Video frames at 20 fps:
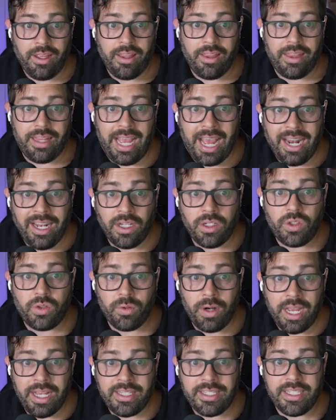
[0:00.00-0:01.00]
that
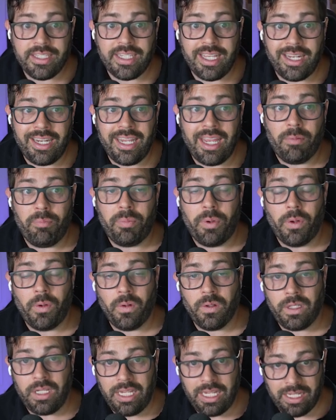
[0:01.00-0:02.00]
address is going to get
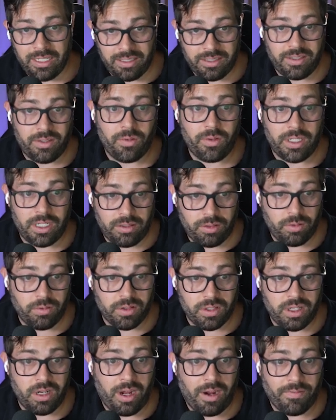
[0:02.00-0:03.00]
pulled into that
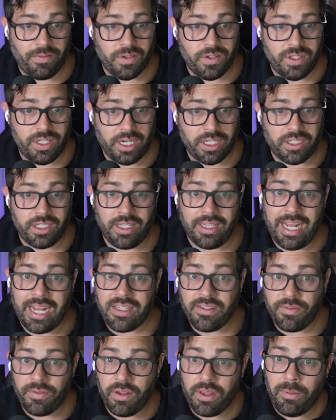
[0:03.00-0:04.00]
tours and offers section.
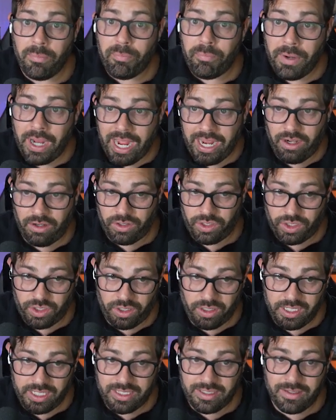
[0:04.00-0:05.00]
That's for the buyer
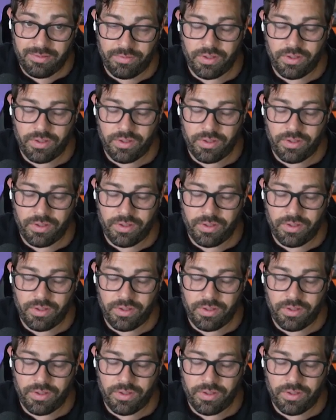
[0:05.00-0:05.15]
journeys.